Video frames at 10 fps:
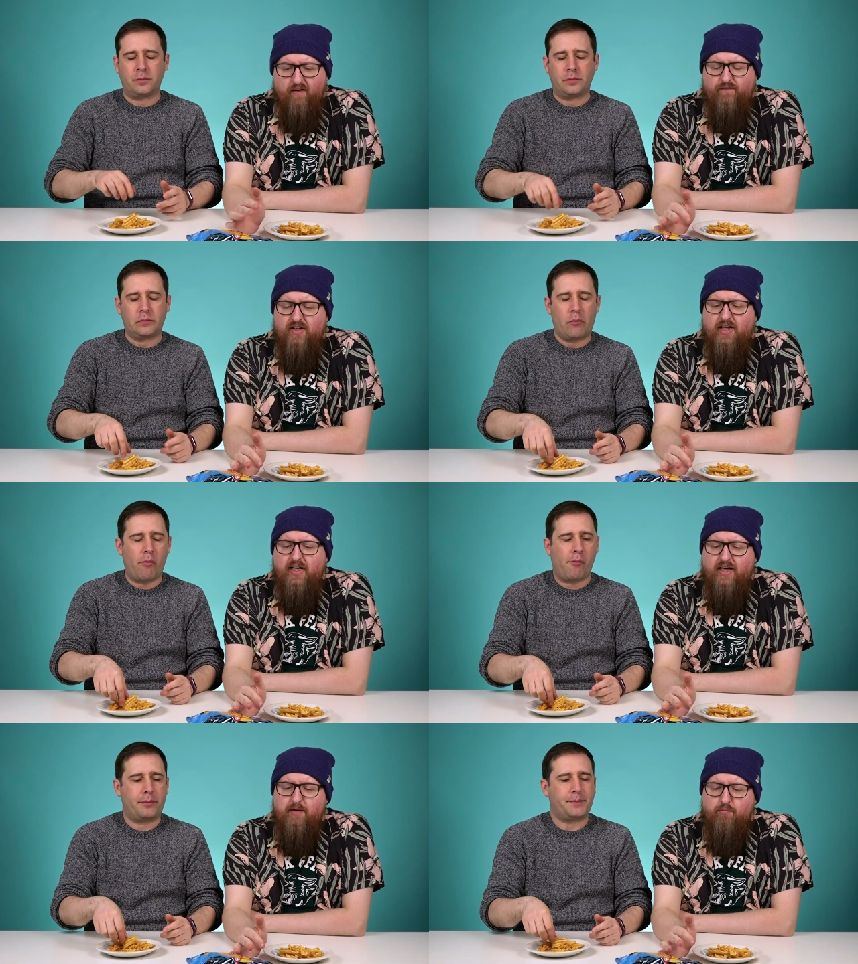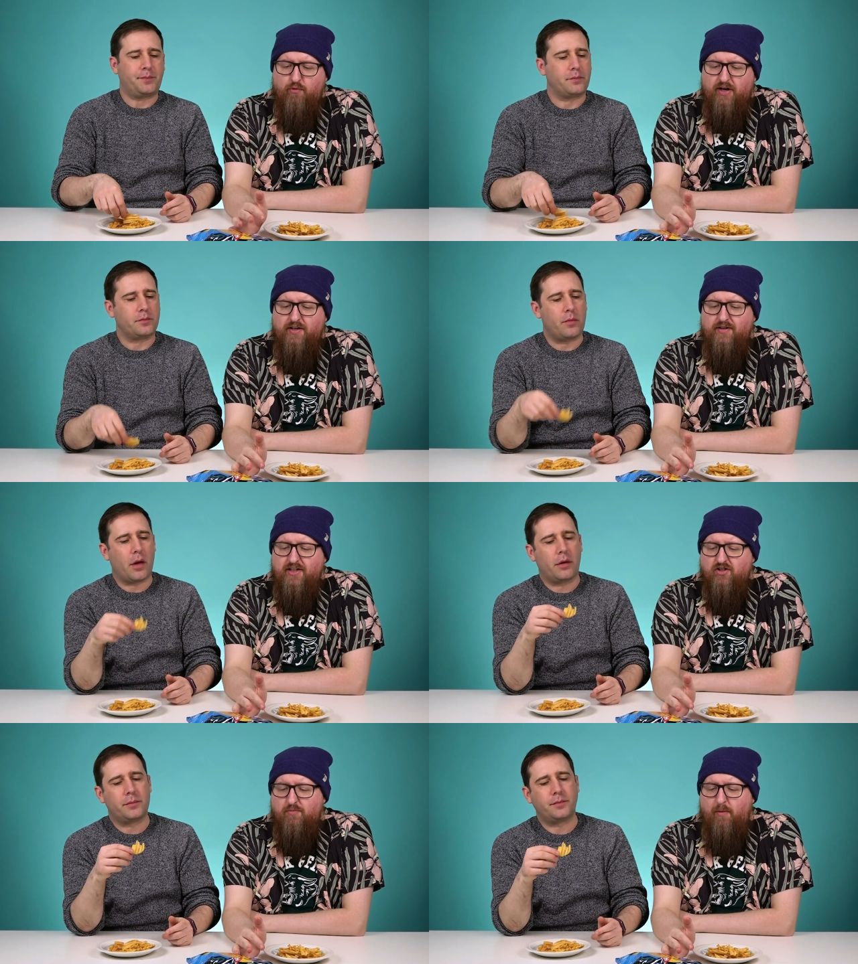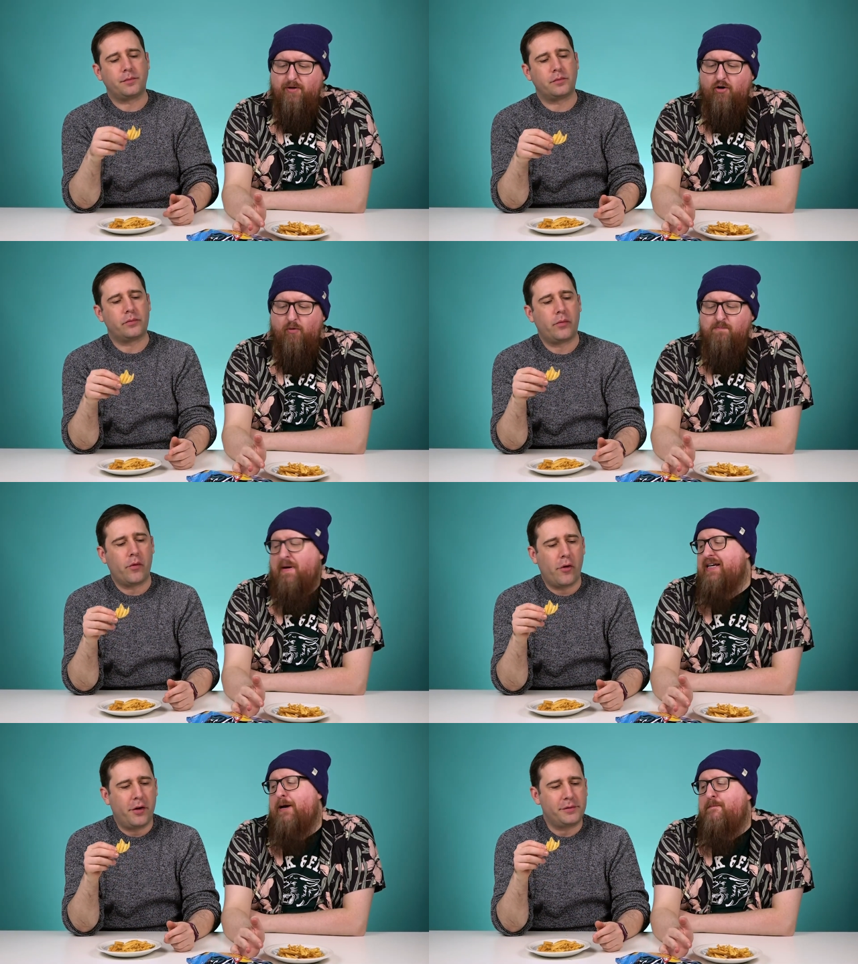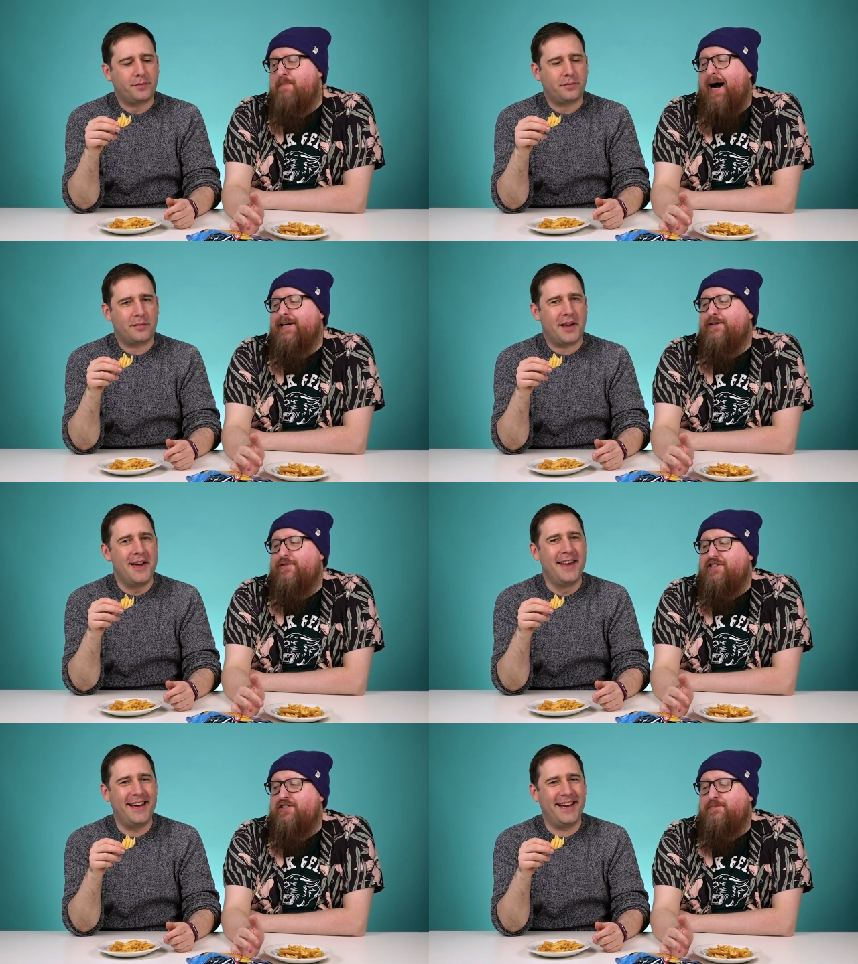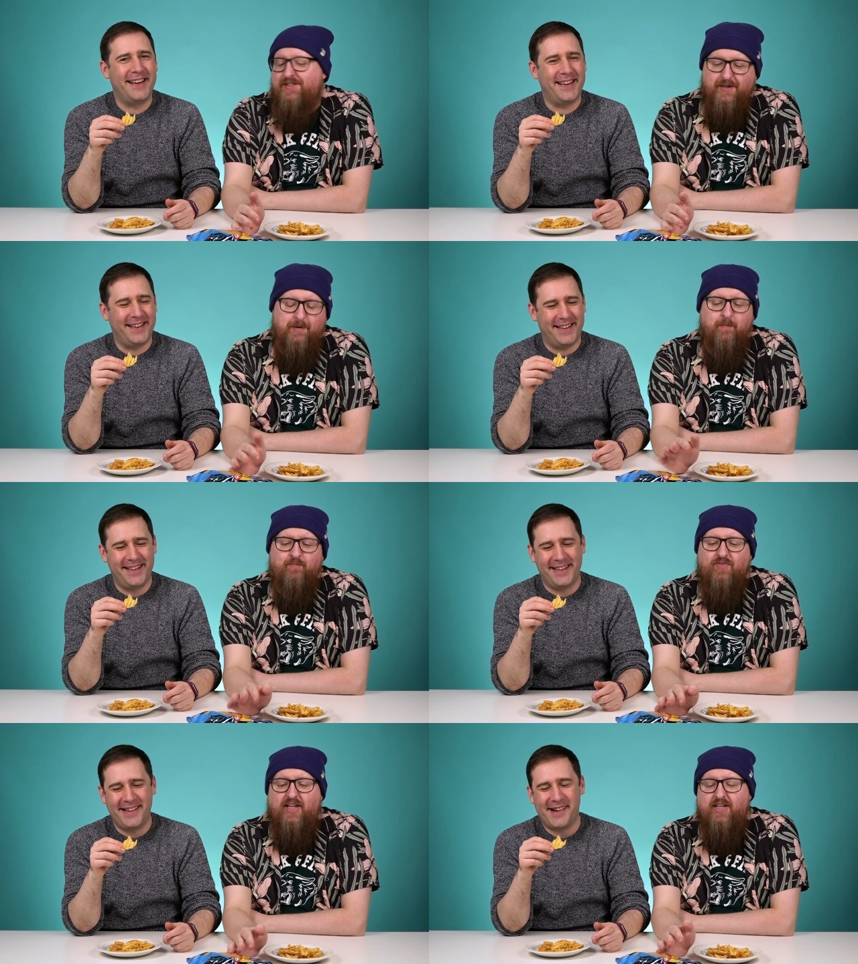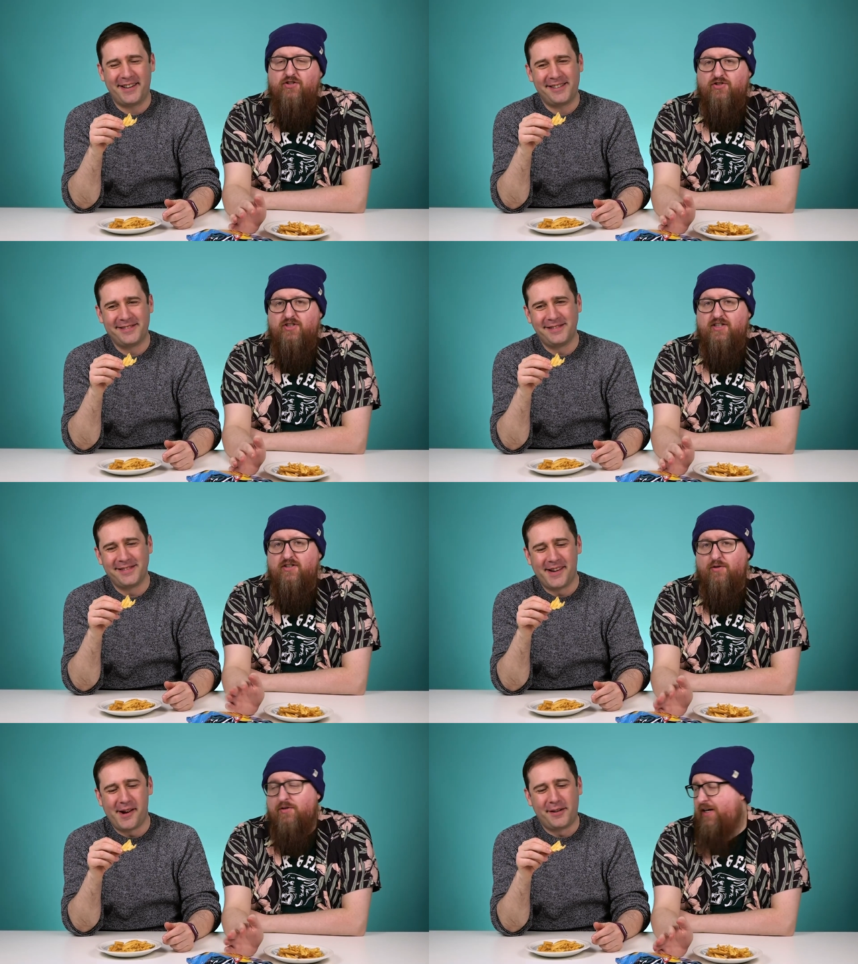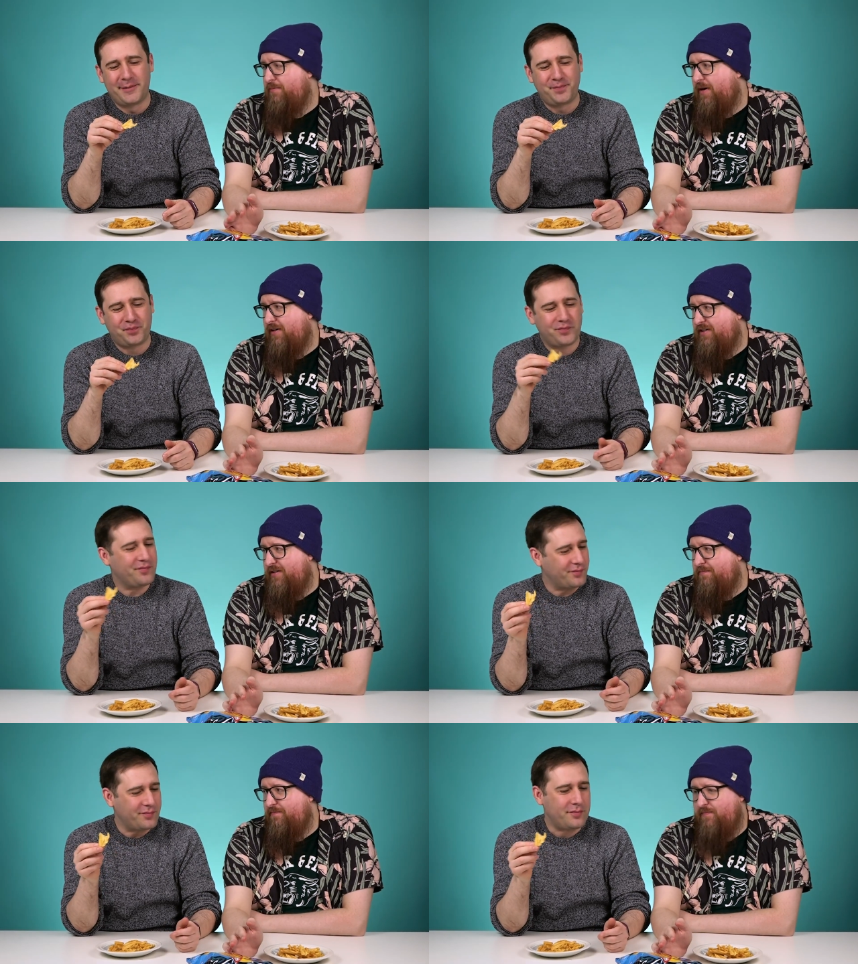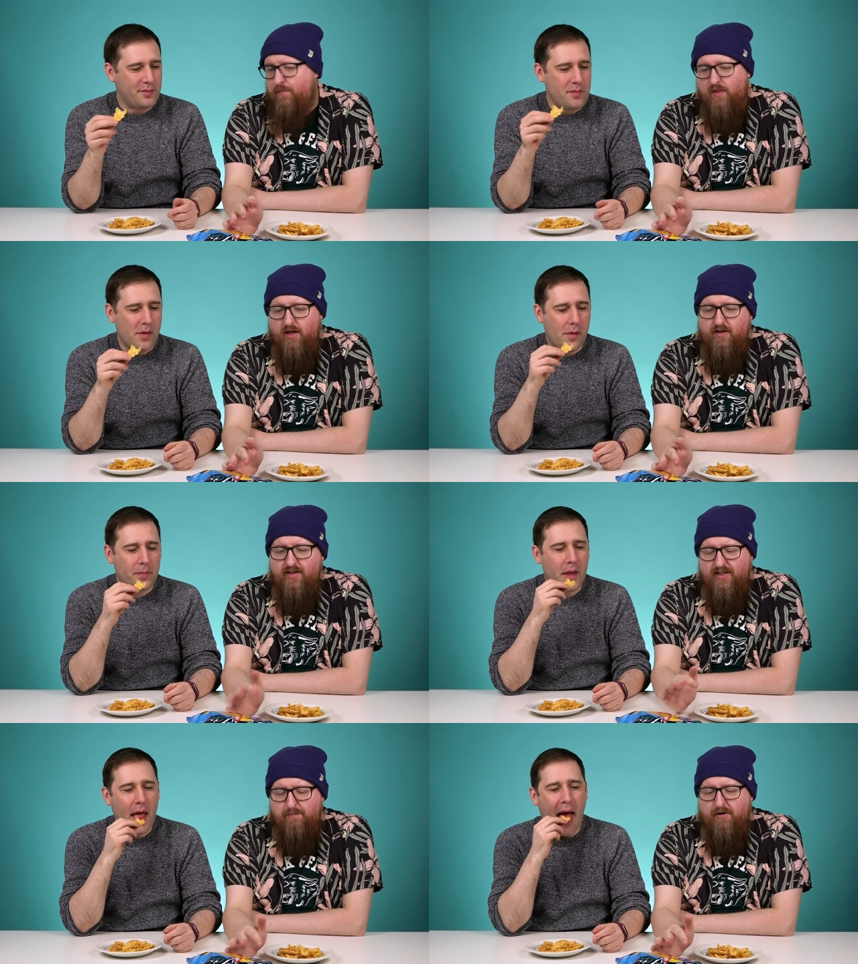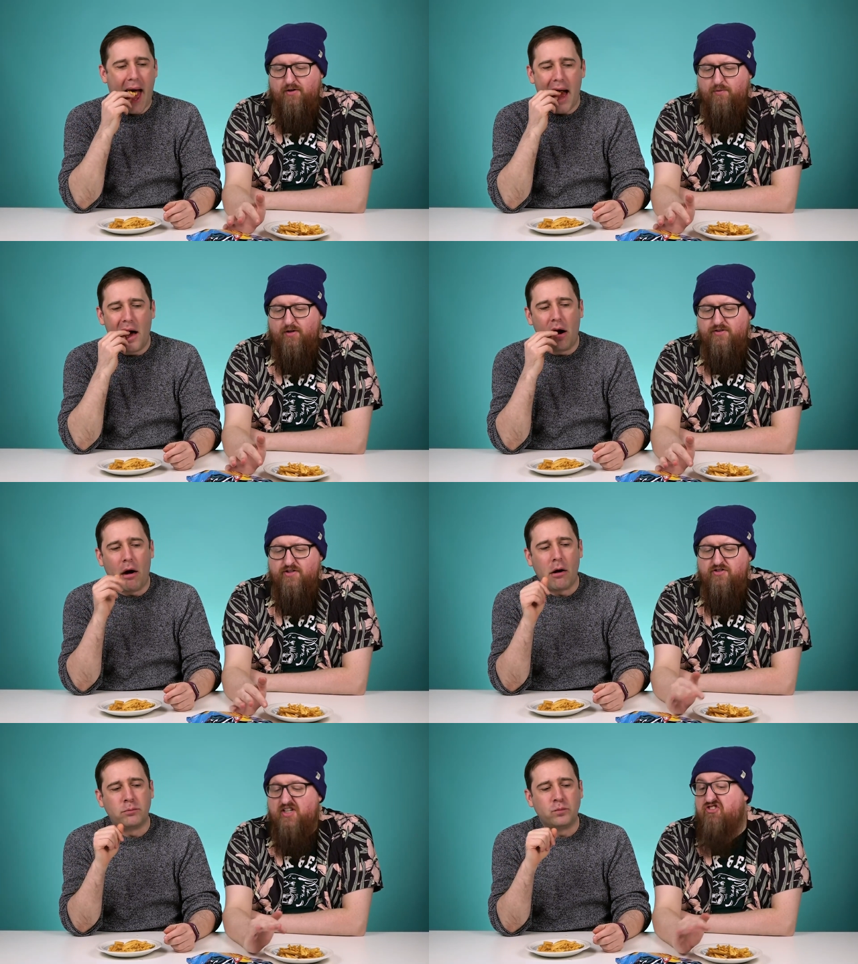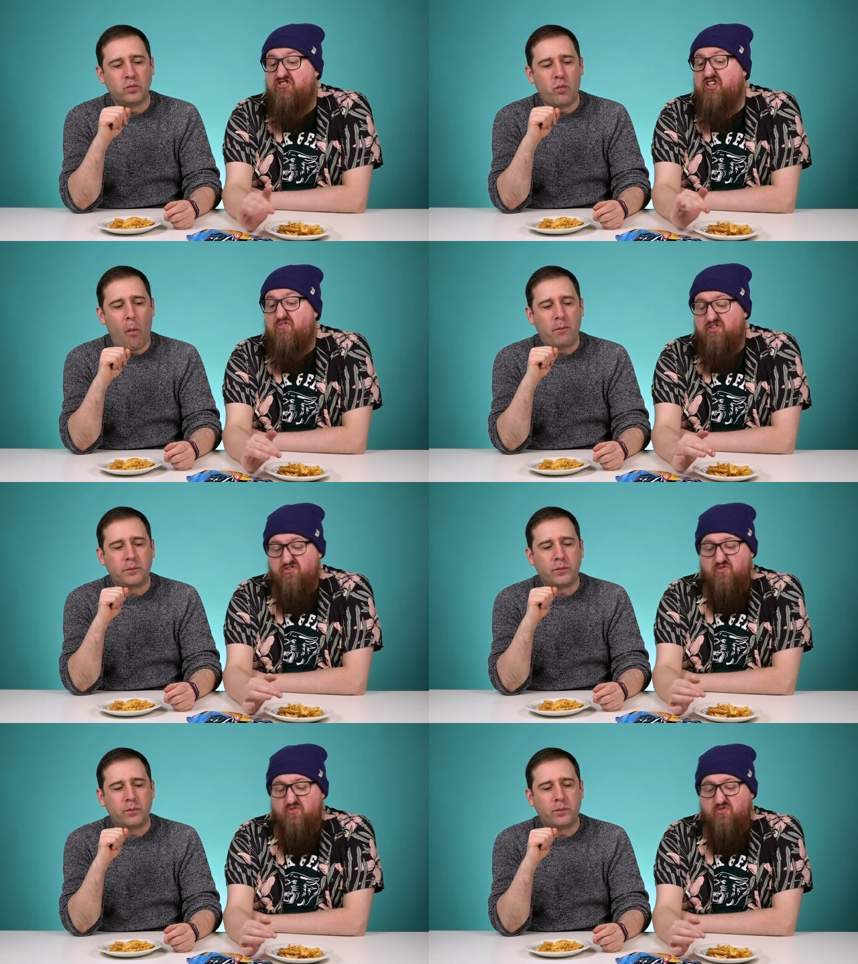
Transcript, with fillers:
Speaker 1: I feel like in Britain these are probably called bacon batty crisps, and they just didn't know how to market them in that part of the world, so just say grilled